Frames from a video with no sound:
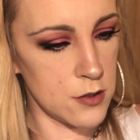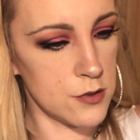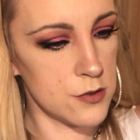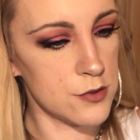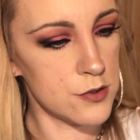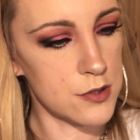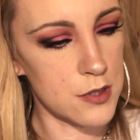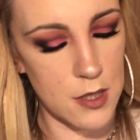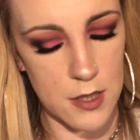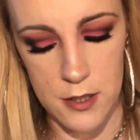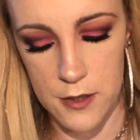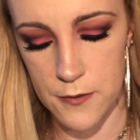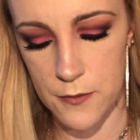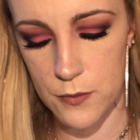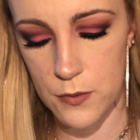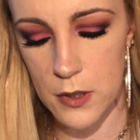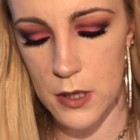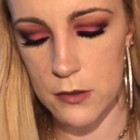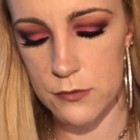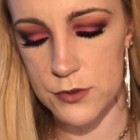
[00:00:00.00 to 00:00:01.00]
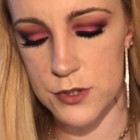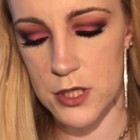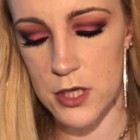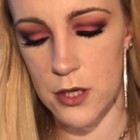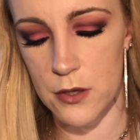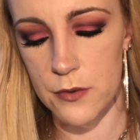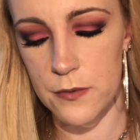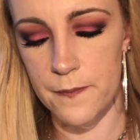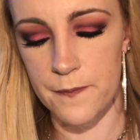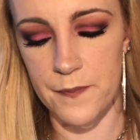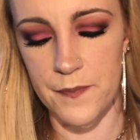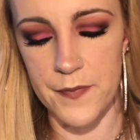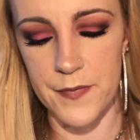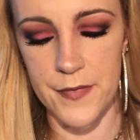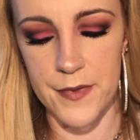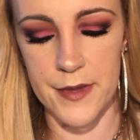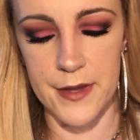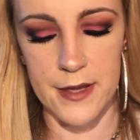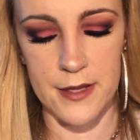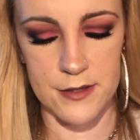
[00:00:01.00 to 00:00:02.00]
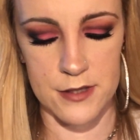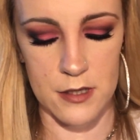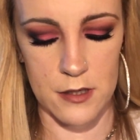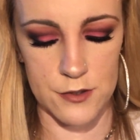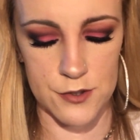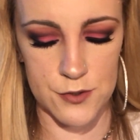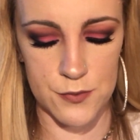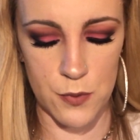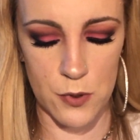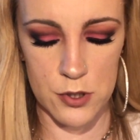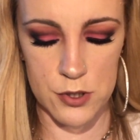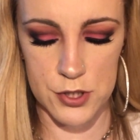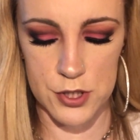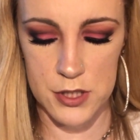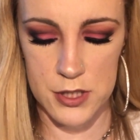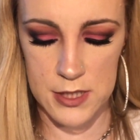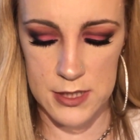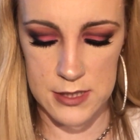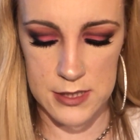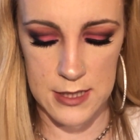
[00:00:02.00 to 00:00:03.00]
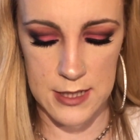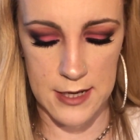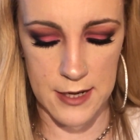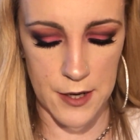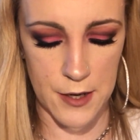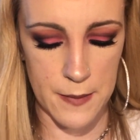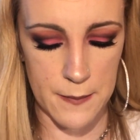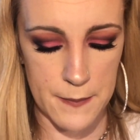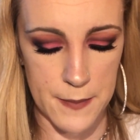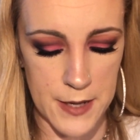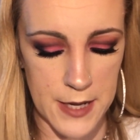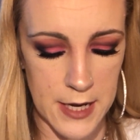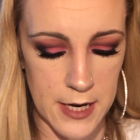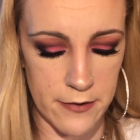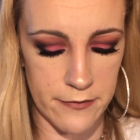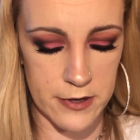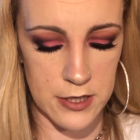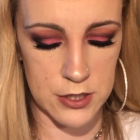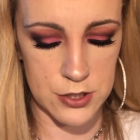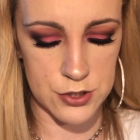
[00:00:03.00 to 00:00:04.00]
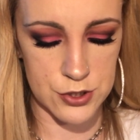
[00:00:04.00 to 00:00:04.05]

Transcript: So, what I'll do is I'll swatch this and compare it